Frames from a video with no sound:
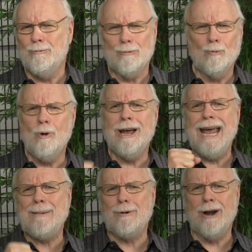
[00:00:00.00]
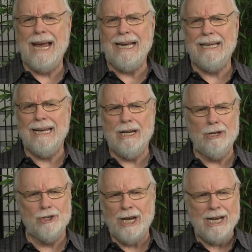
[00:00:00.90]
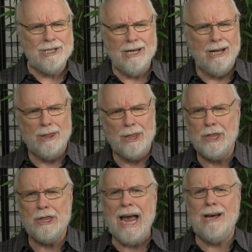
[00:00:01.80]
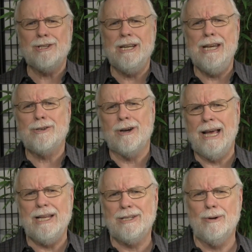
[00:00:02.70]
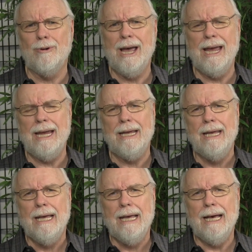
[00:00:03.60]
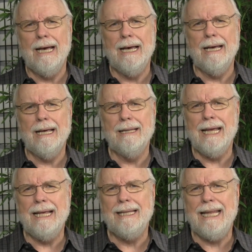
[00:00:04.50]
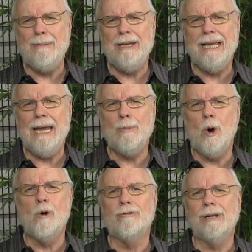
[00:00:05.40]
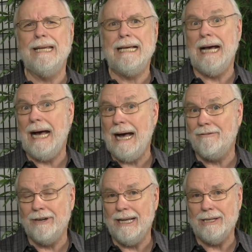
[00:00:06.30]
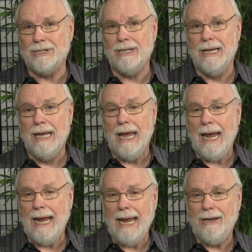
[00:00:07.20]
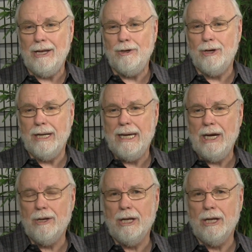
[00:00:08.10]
one Amorite can chase 1,000 Israelites away." They became overly confident, and you could hear